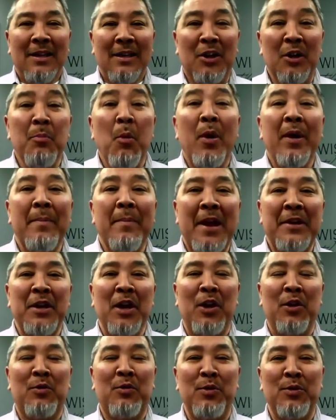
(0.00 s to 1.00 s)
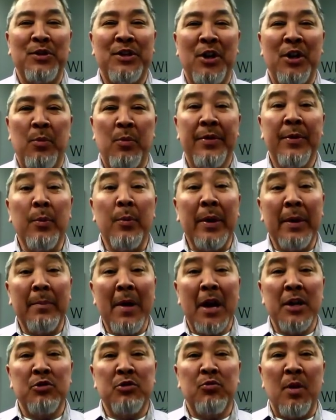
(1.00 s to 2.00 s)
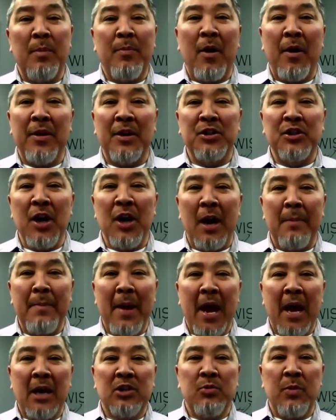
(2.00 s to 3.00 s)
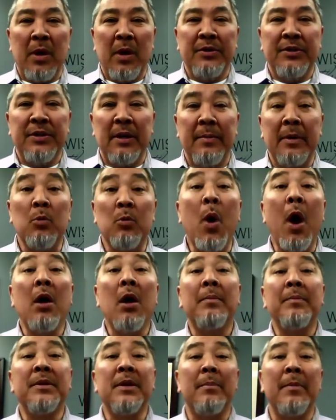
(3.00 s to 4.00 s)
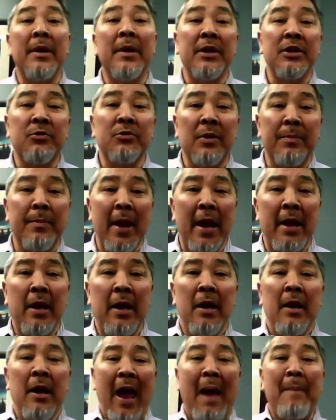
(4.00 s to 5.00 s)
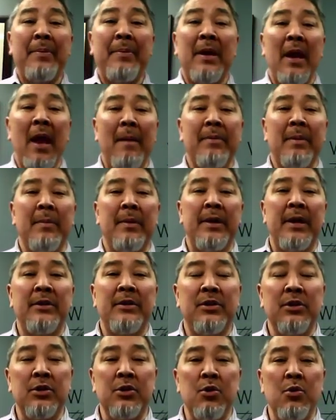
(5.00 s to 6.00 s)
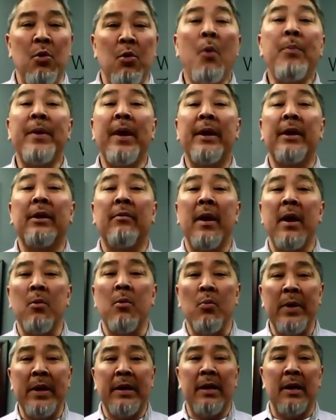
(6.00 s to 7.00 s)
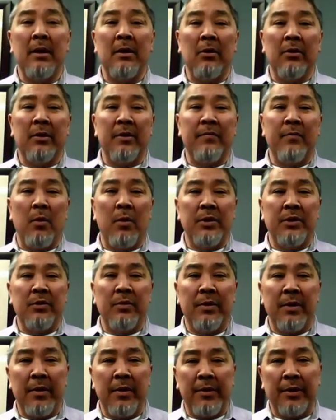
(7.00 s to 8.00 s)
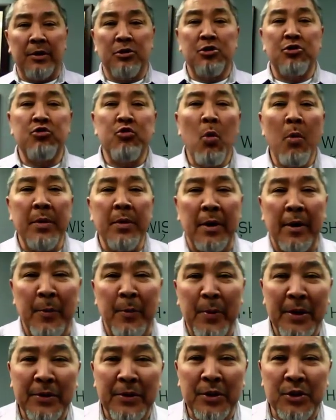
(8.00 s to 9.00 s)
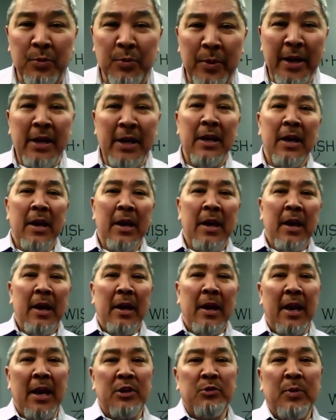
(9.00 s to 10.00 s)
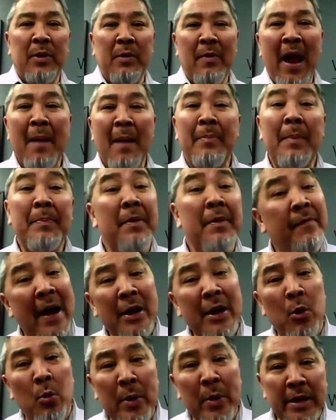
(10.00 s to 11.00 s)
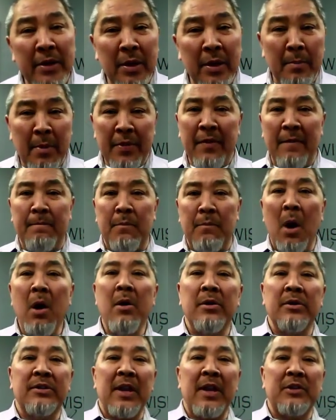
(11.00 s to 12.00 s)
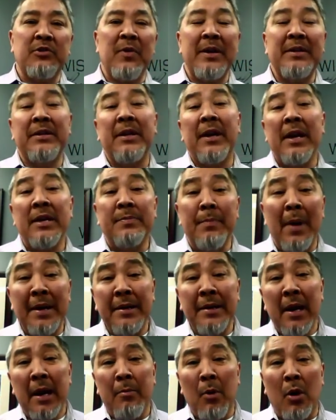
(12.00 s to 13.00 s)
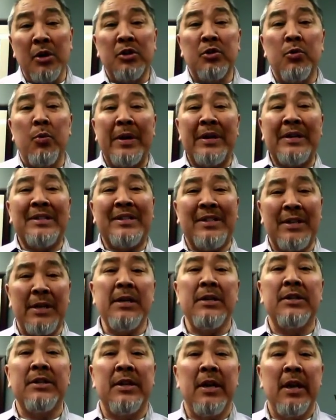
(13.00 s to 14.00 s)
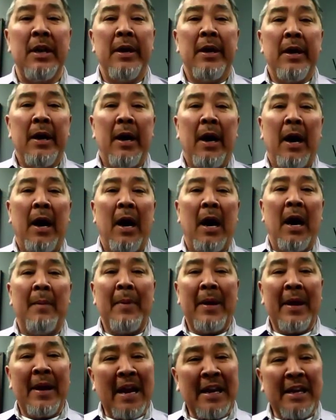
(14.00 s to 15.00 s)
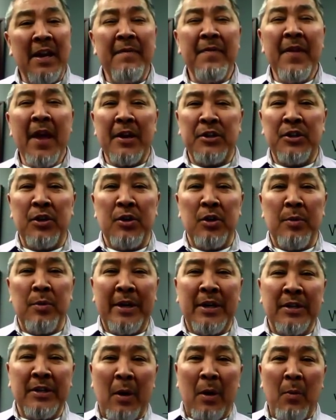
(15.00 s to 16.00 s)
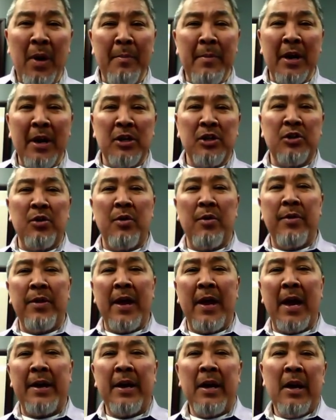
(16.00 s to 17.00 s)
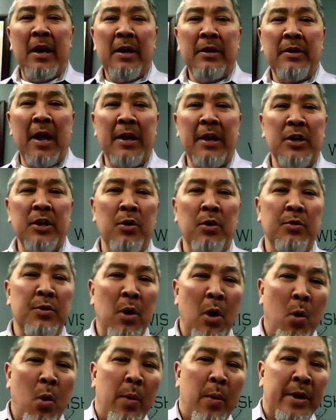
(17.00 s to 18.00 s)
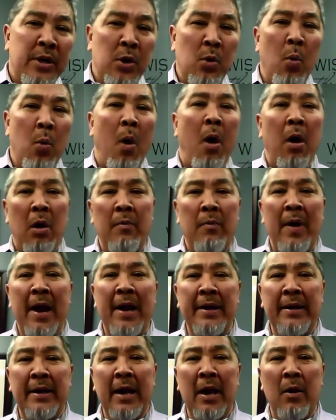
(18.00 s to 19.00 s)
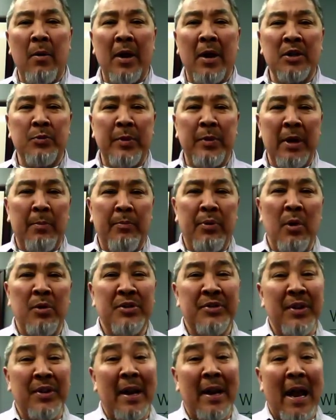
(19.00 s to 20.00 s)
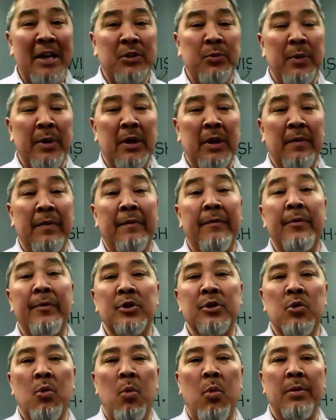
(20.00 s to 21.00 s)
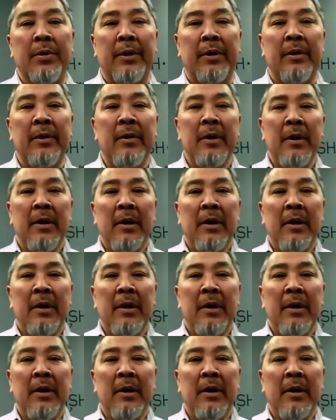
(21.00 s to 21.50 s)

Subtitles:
Good morning, Matt Delacruz here with the Winning Minds Group, part of the John Maxwell team, and welcome to Mondays with Matt. Happy Monday to you. Hope you had a great weekend. Looking forward to another extraordinary week this week as we wrap up the final week in the month of March. That's right, today's Monday, March 26th. And I give that to you because I want to make sure that you know where you are right now as we approach the last week of the first quarter.